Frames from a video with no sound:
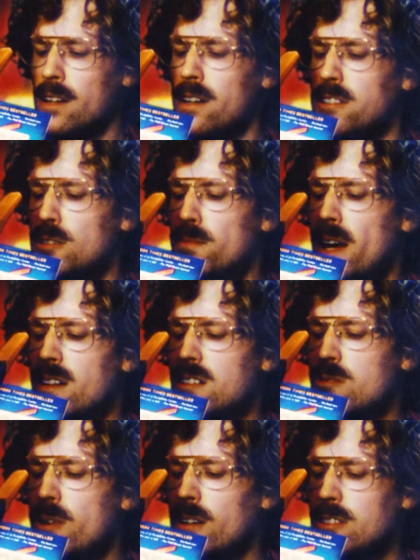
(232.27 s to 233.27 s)
You may
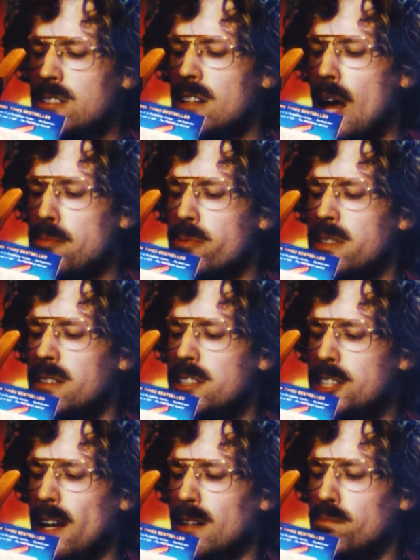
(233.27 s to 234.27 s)
as well stop with your
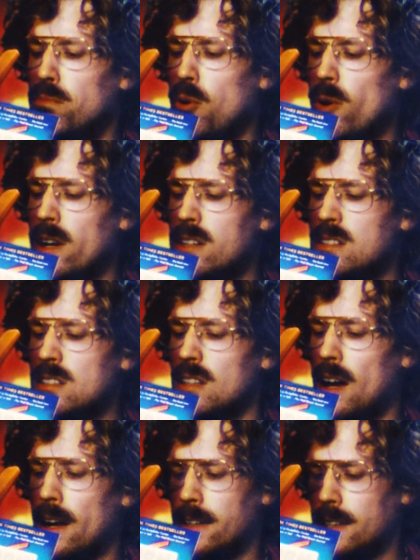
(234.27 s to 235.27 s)
chanting, boys,
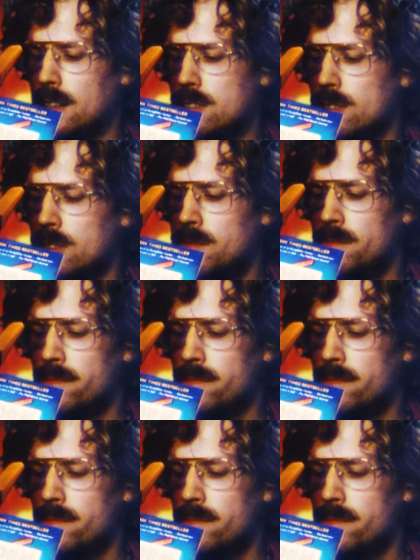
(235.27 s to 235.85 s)
I answered.